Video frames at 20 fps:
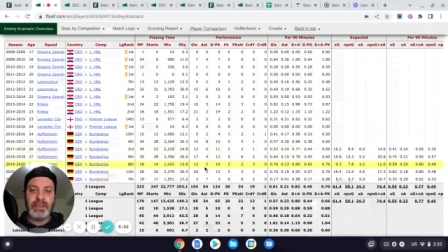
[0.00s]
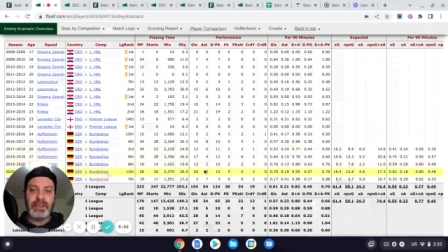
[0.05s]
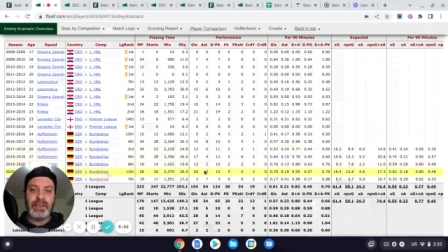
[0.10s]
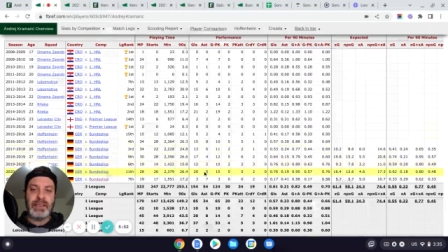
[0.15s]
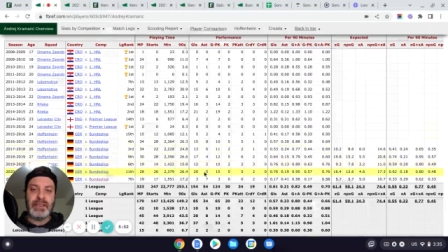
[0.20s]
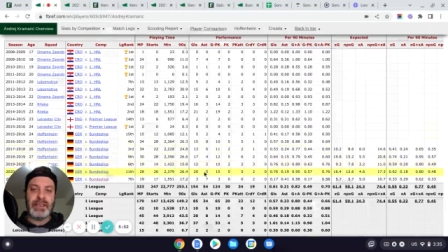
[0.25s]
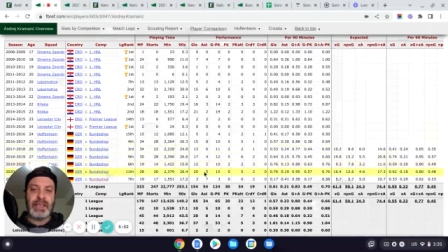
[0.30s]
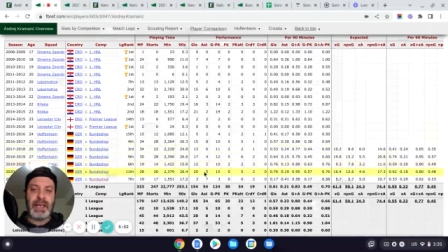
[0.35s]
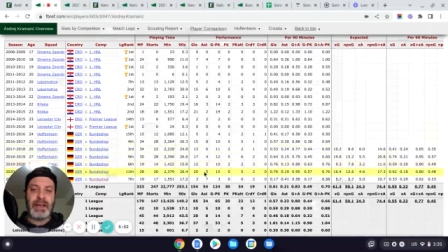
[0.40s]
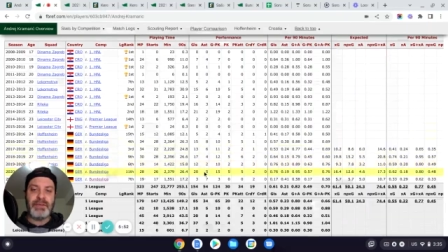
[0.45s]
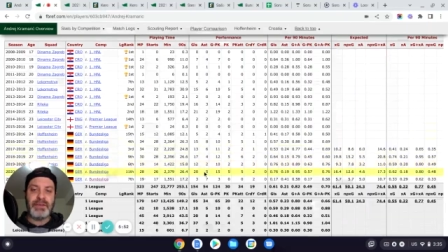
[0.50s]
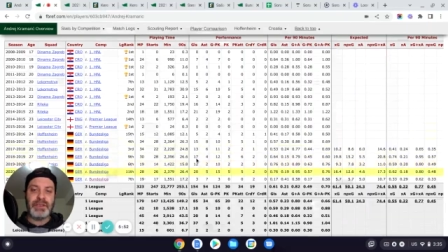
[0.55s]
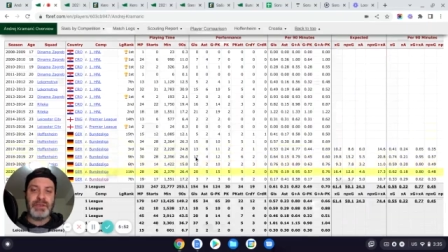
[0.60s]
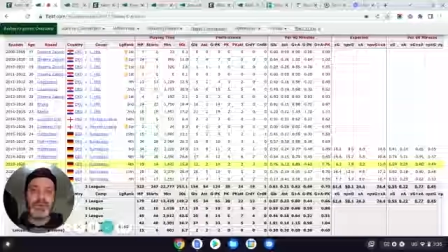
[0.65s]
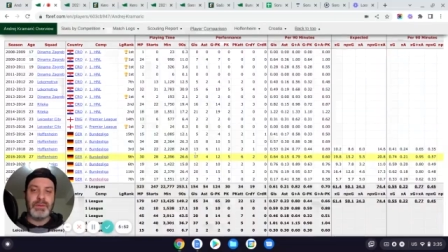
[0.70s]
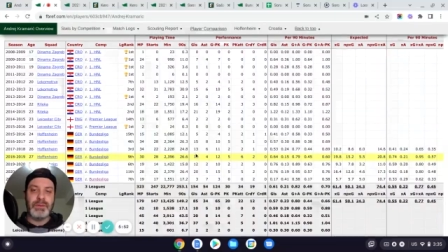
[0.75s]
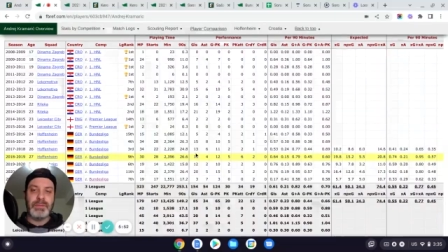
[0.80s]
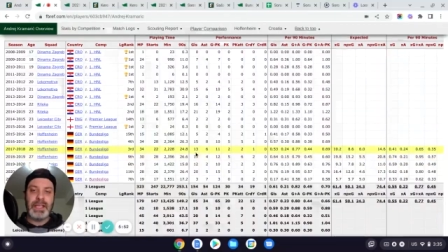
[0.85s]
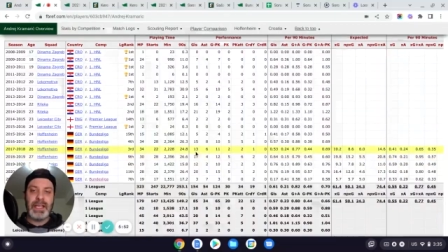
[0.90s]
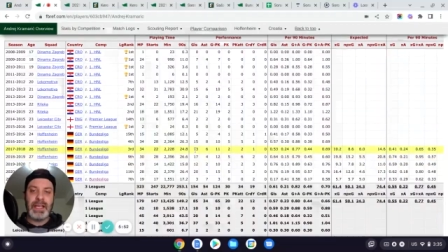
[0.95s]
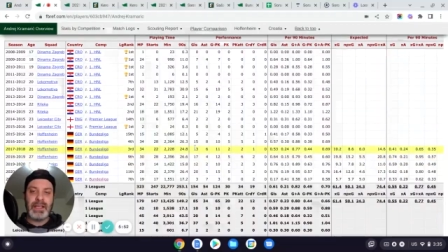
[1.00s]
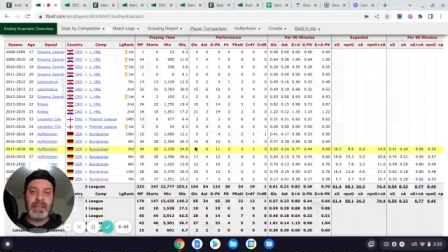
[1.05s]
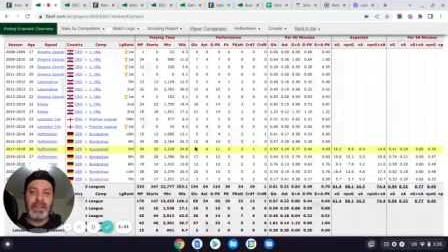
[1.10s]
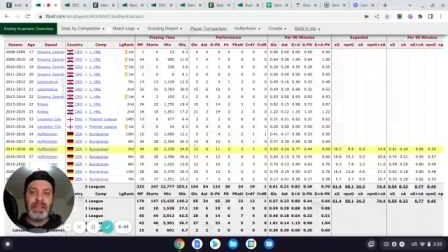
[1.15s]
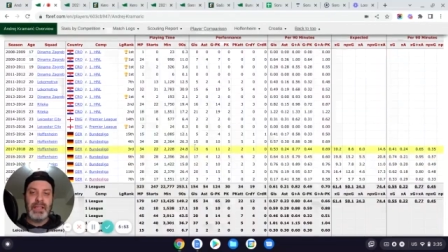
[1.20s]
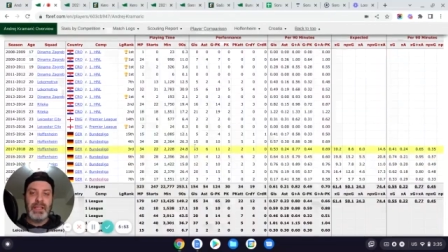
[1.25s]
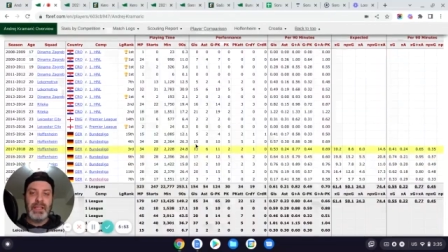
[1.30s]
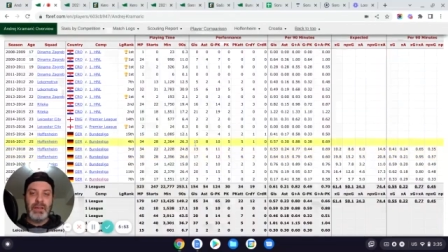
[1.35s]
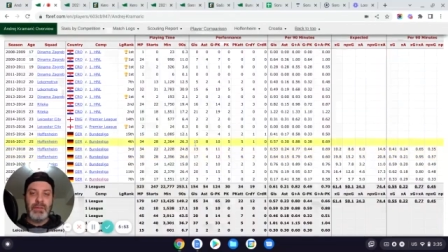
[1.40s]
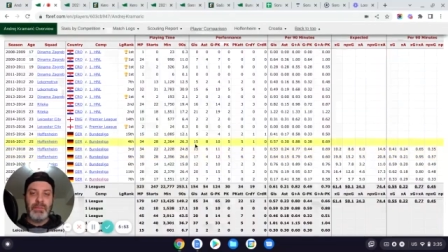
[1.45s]
his average would be at,
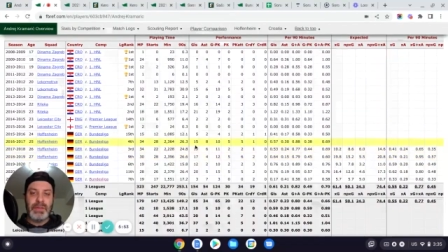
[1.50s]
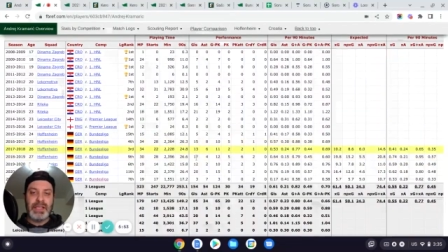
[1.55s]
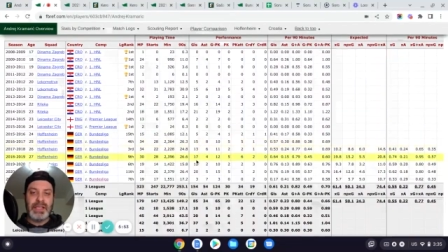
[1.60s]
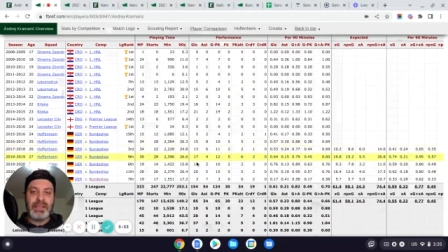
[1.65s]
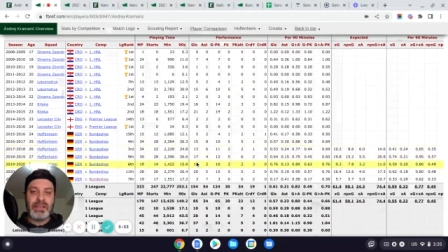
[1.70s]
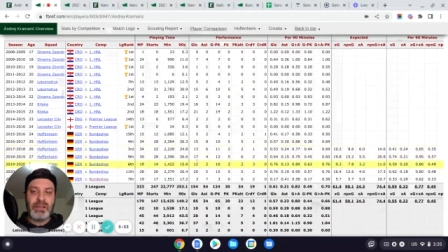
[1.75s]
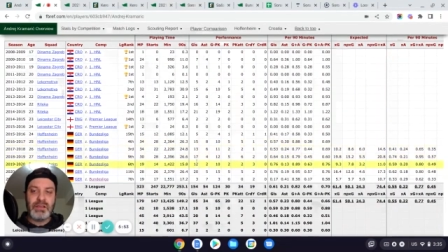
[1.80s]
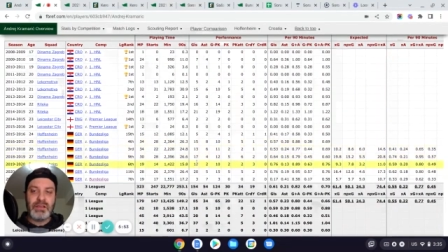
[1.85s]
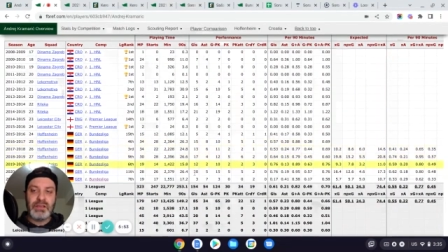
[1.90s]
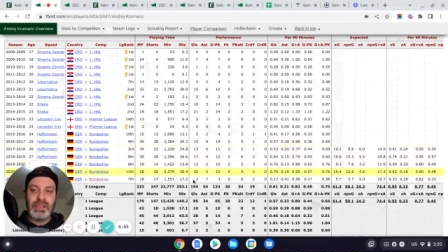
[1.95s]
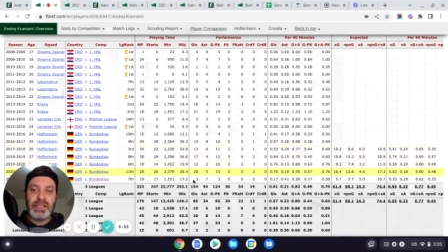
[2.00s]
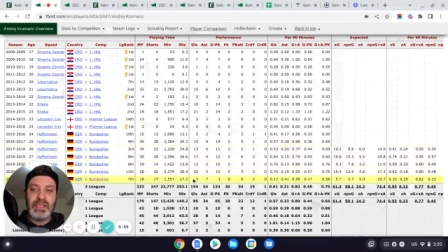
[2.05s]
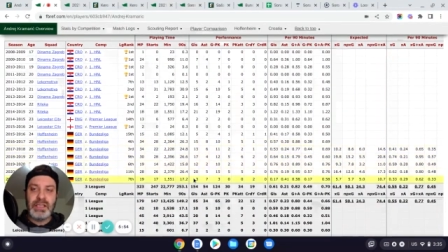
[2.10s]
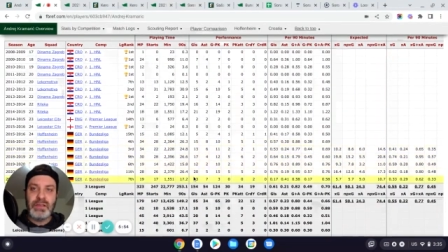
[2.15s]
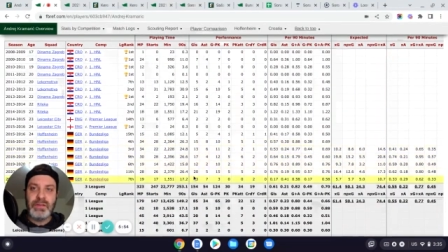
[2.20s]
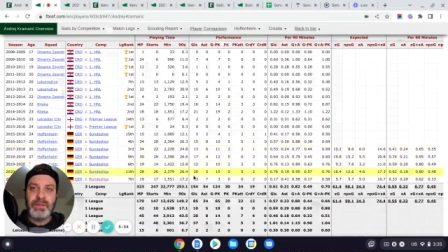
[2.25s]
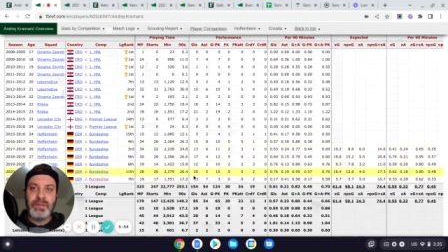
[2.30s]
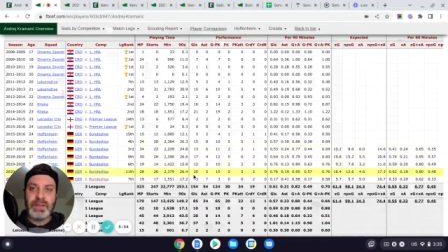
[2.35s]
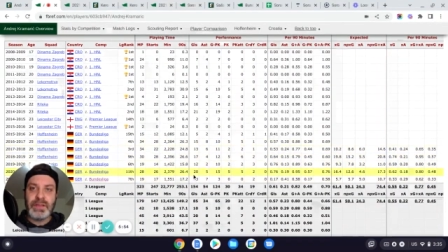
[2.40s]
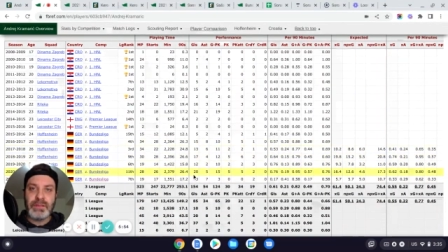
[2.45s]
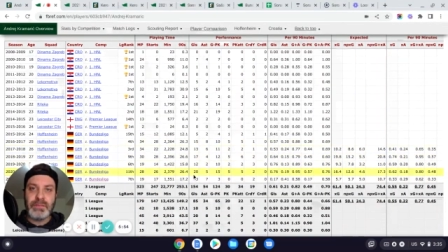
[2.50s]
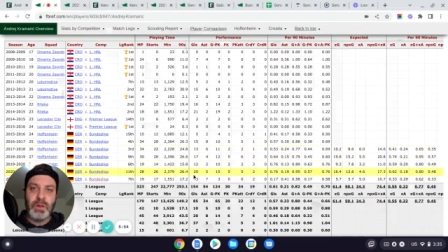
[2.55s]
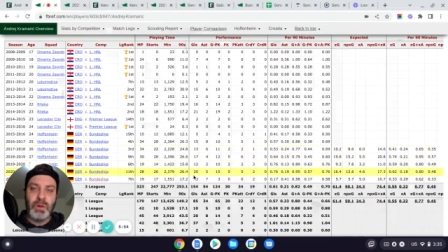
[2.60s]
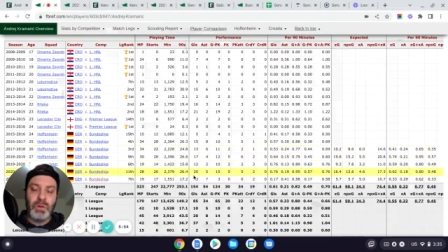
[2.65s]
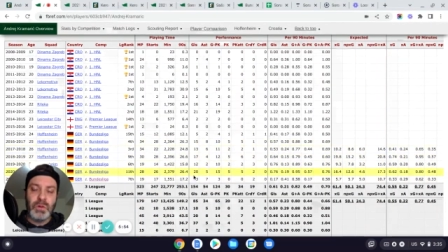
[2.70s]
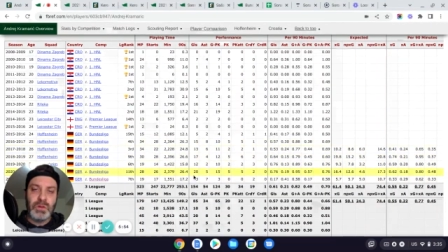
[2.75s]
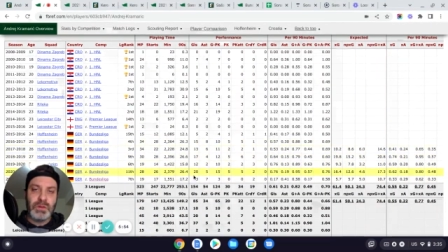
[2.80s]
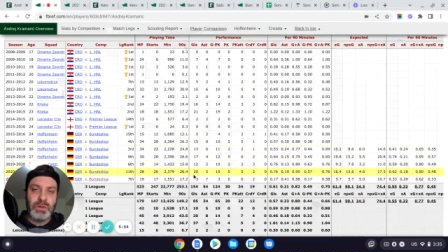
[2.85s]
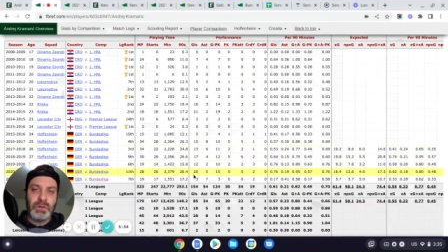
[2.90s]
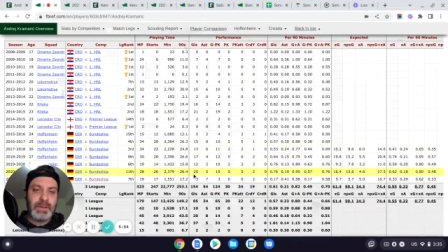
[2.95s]
but he's certainly due for some
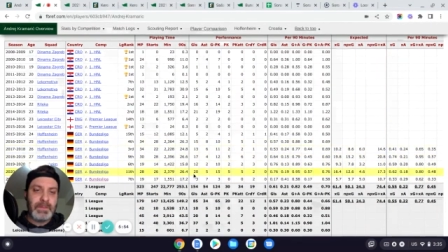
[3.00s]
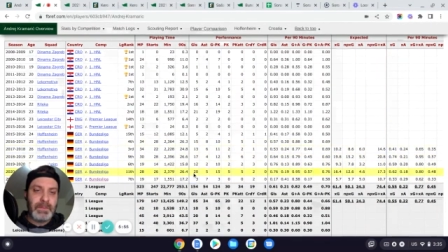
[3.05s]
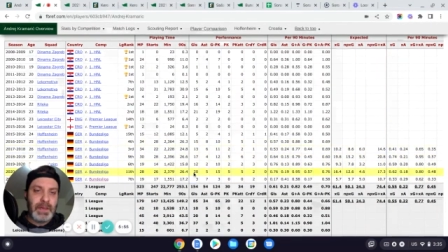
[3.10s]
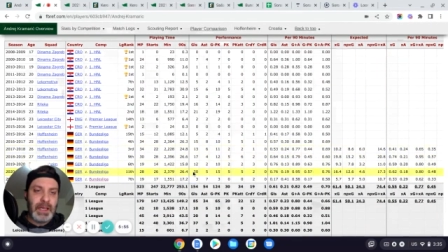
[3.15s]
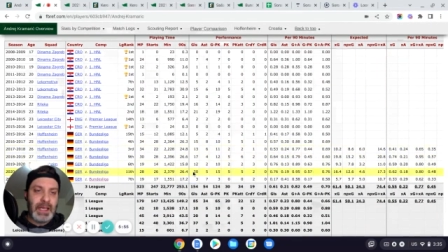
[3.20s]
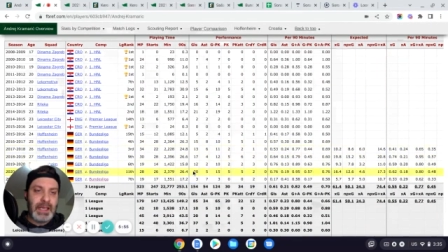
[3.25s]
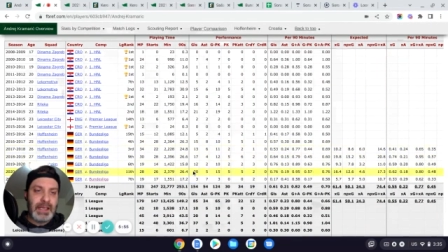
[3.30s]
goals.